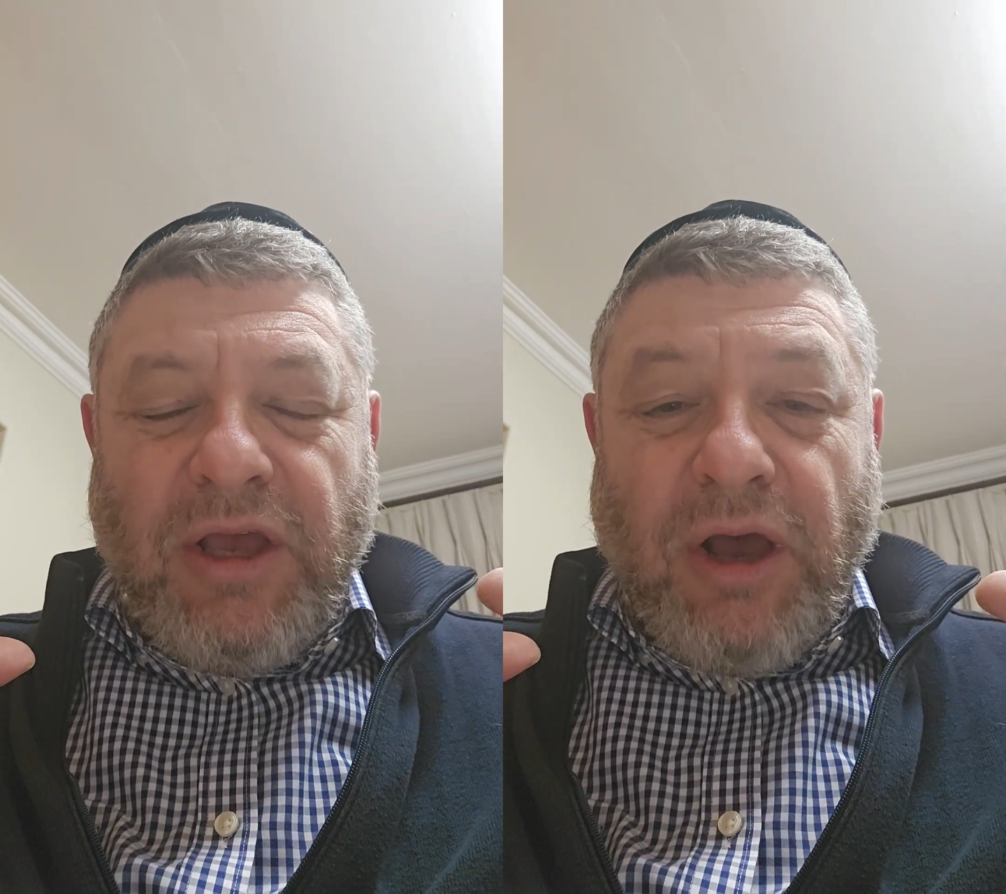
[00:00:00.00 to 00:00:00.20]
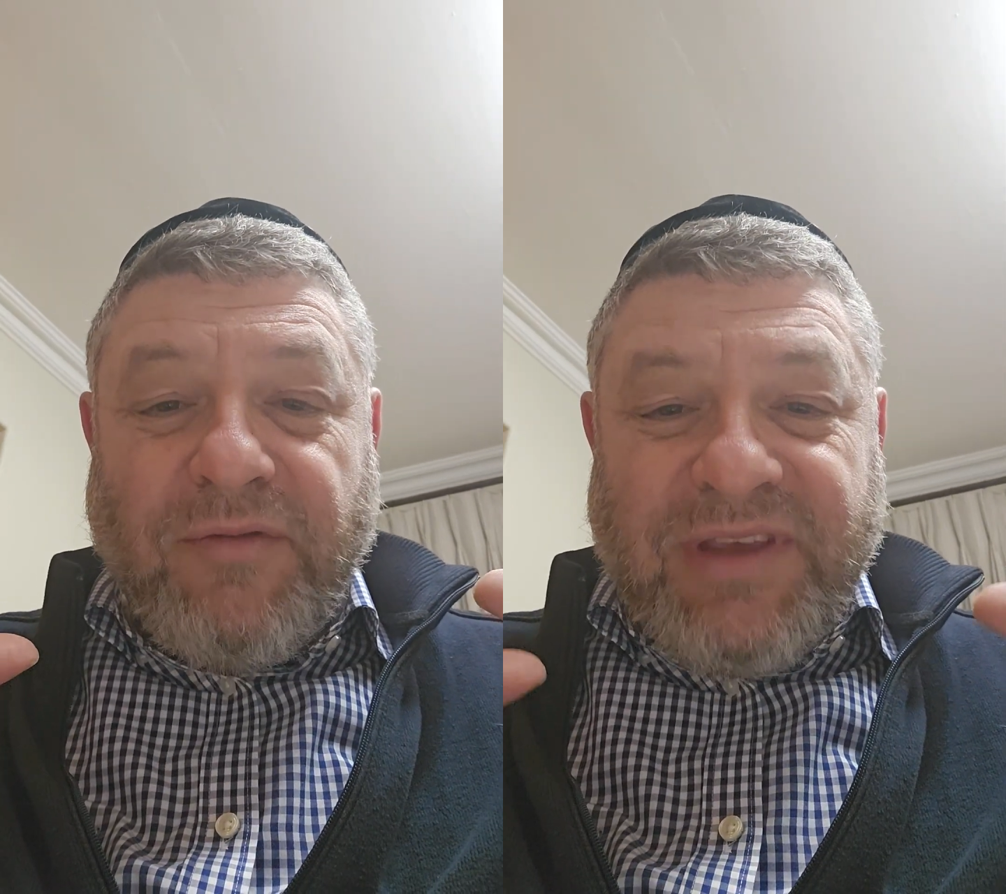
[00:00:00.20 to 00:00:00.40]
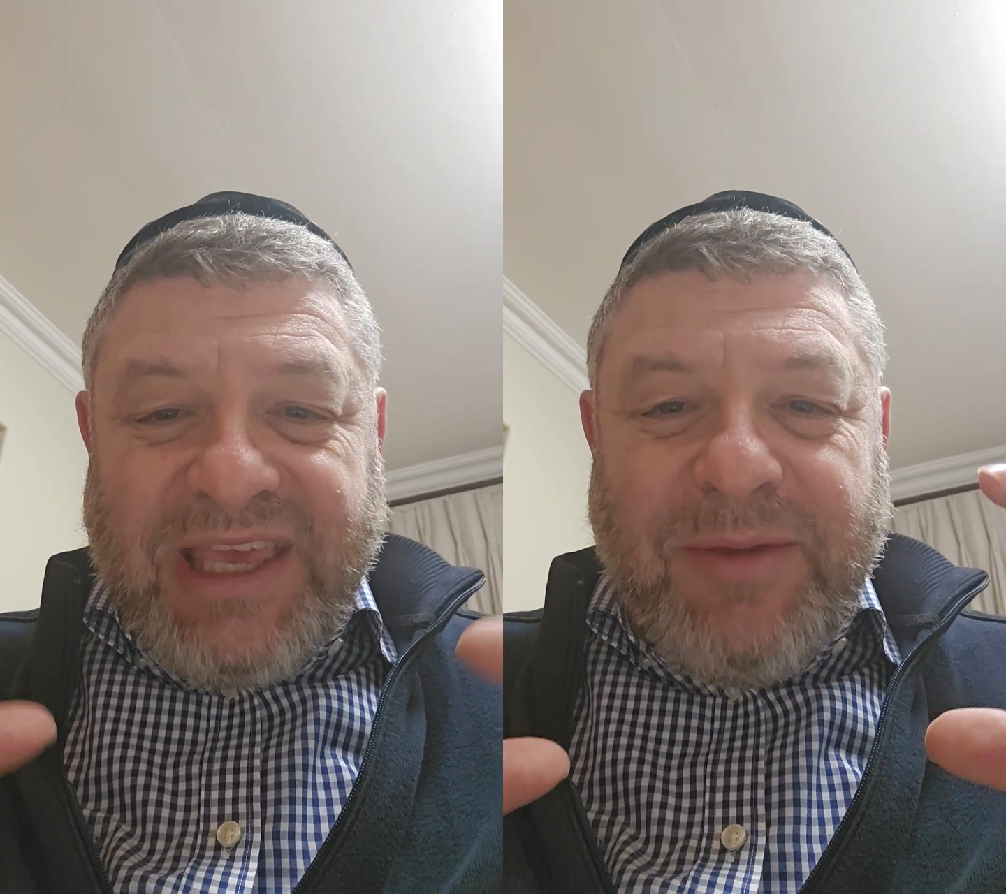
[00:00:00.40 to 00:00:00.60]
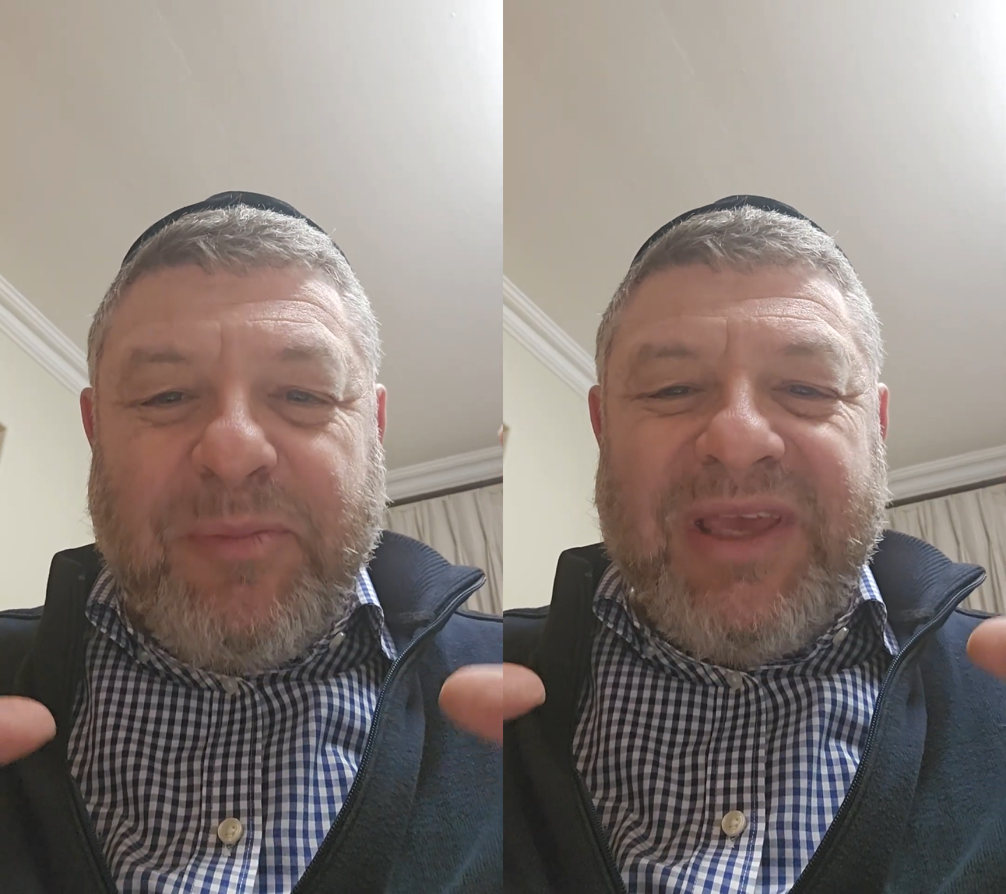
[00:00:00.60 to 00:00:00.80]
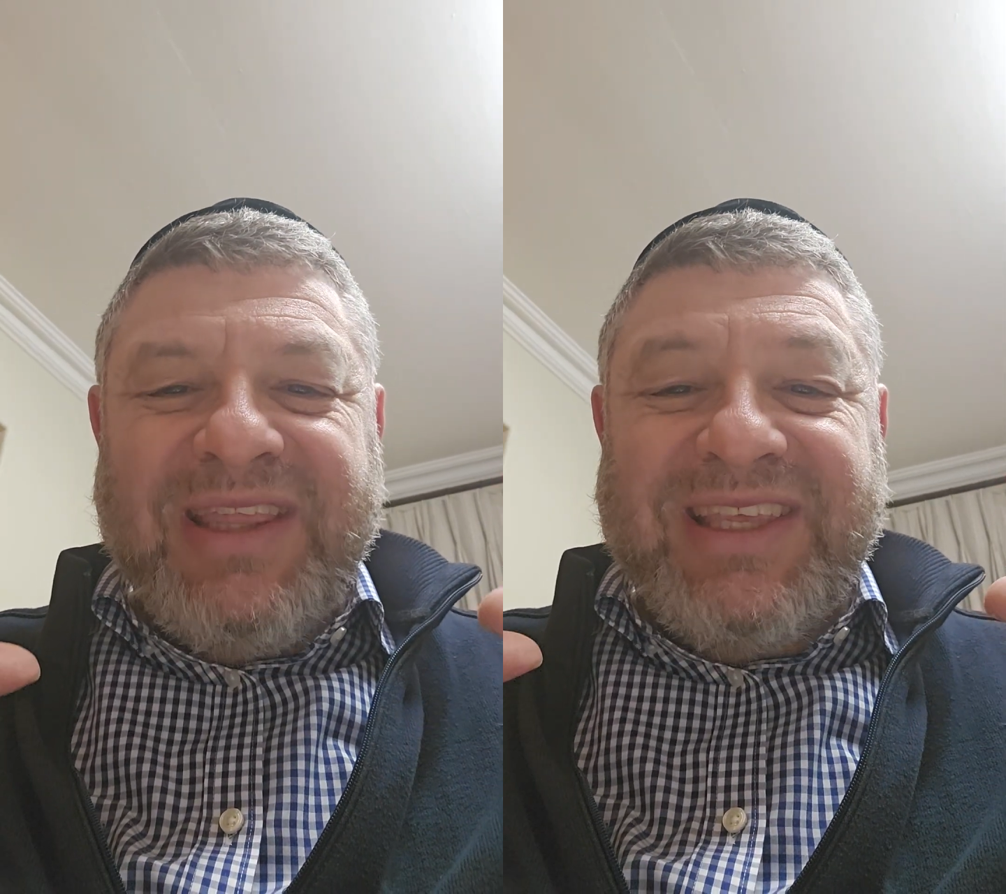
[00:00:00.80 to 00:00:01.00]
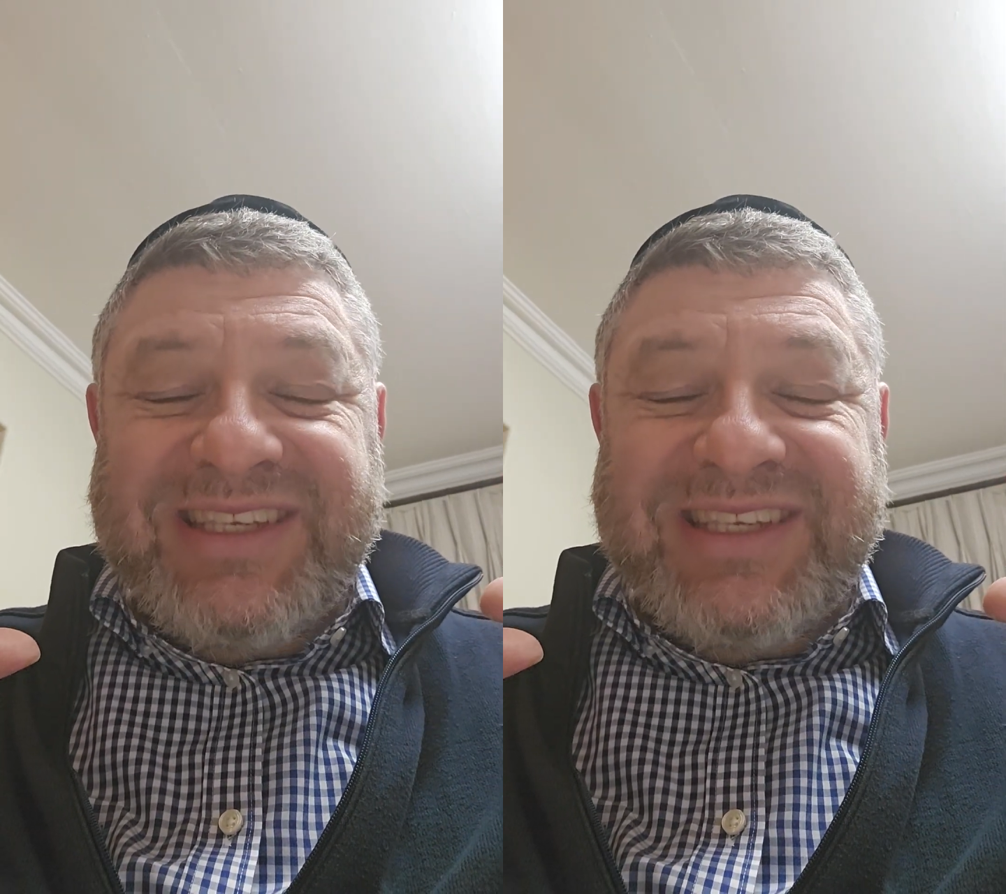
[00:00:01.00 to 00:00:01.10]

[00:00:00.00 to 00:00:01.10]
of keeping the